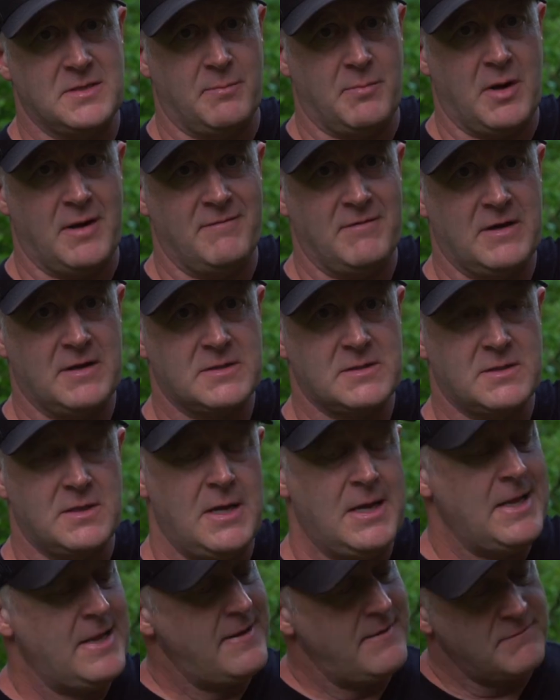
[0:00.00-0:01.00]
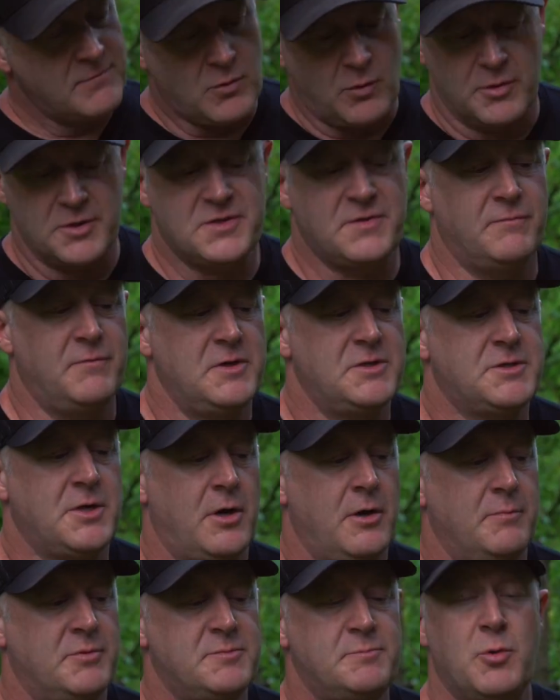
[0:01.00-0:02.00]
above us. Of course, if we
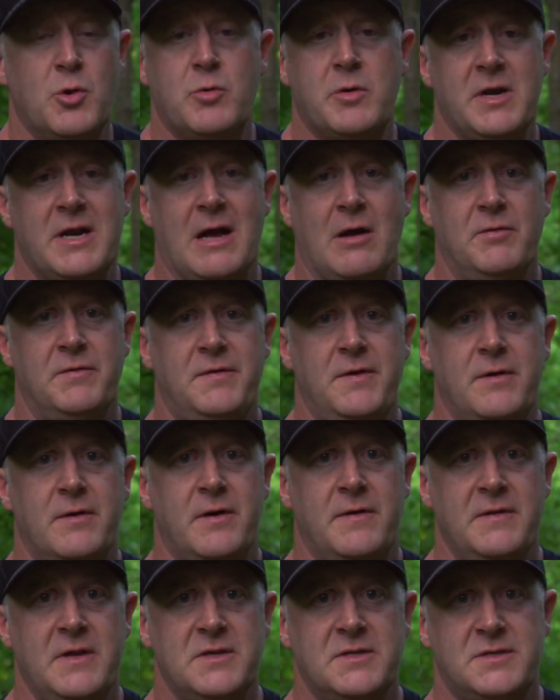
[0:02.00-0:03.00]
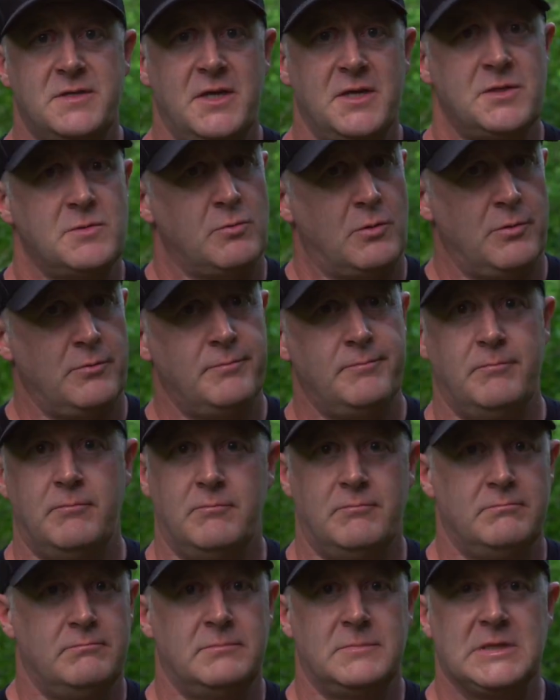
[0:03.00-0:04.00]
start spooking out deer in these sits, well,
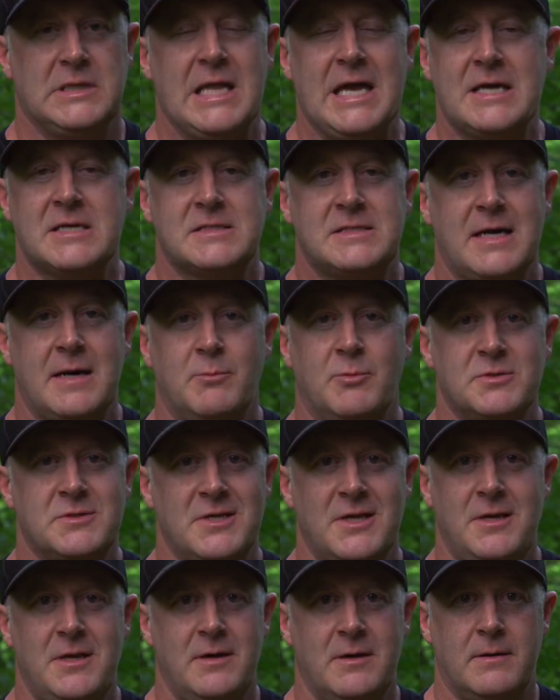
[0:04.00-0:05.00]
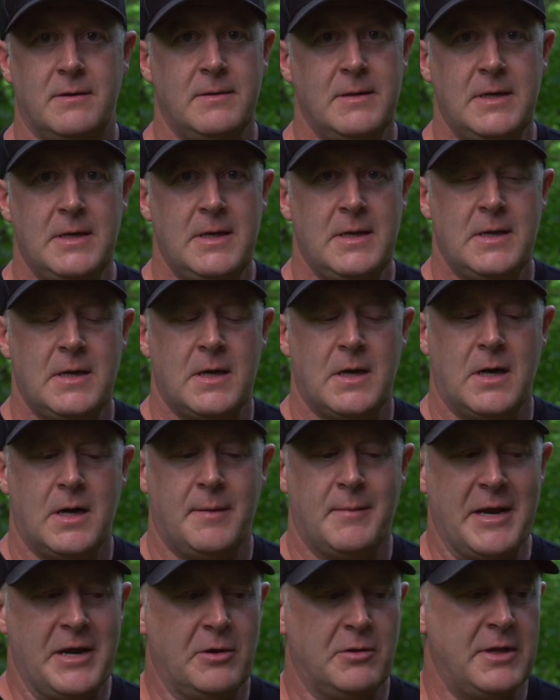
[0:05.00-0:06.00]
last time we'll sit here.
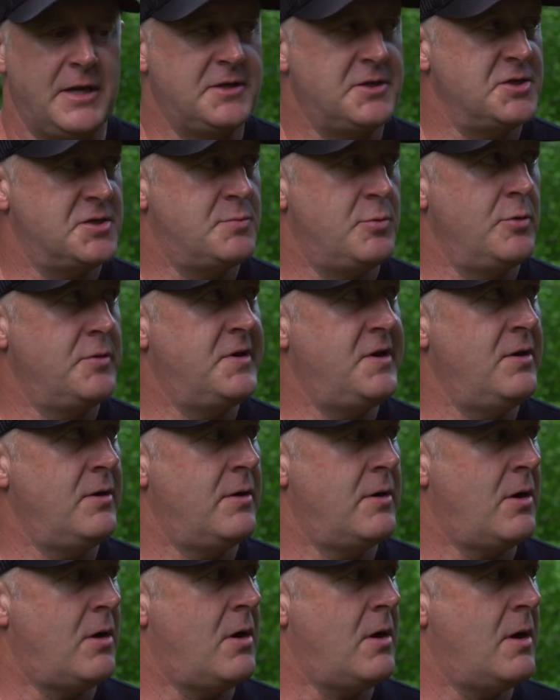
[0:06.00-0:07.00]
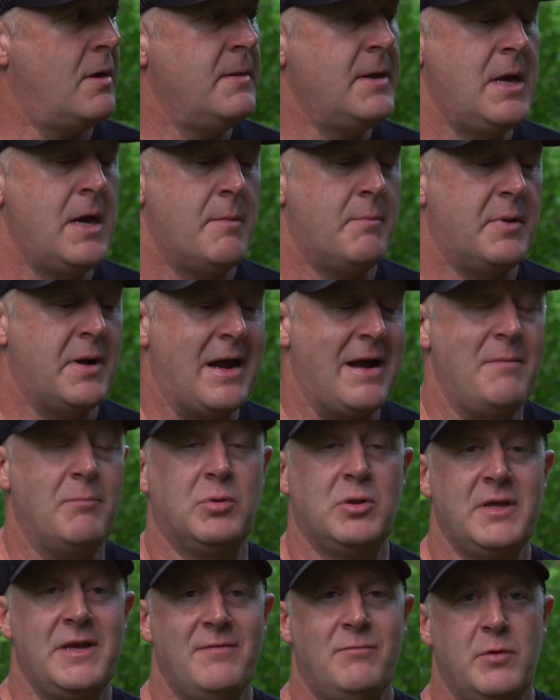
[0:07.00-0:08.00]
Um, I don't like to spook deer at all, but I
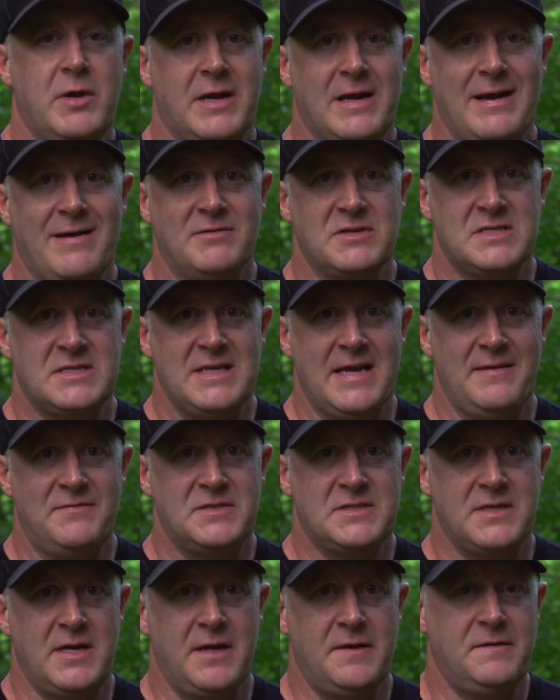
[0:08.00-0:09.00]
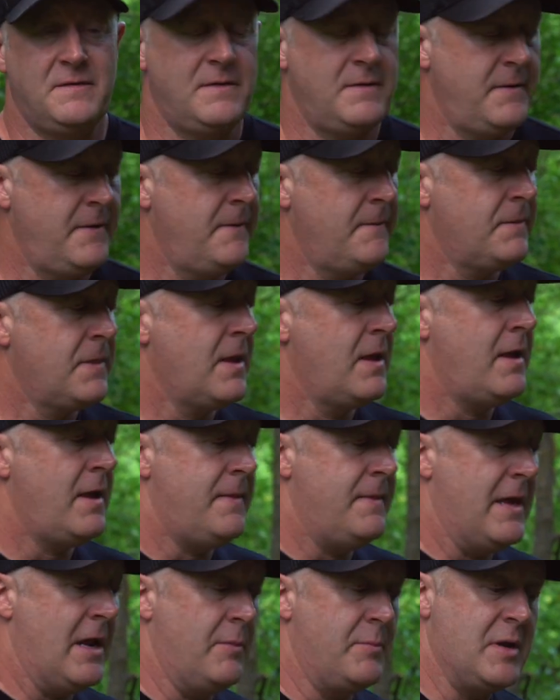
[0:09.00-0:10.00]
believe we can have a safe sit
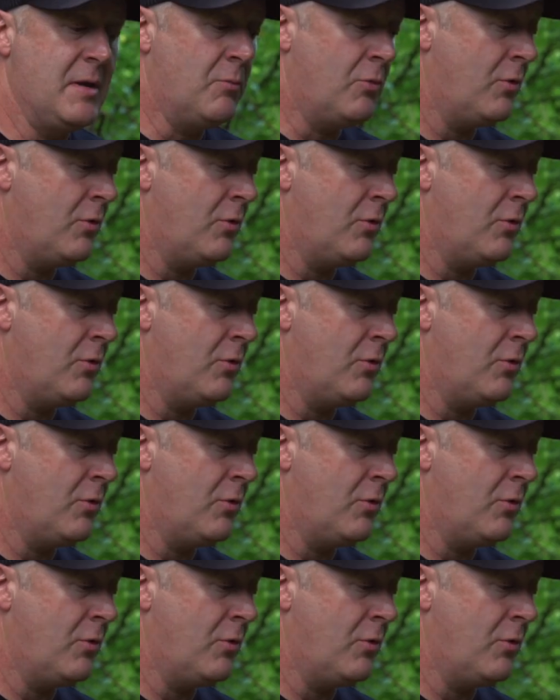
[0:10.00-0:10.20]
and that'll be a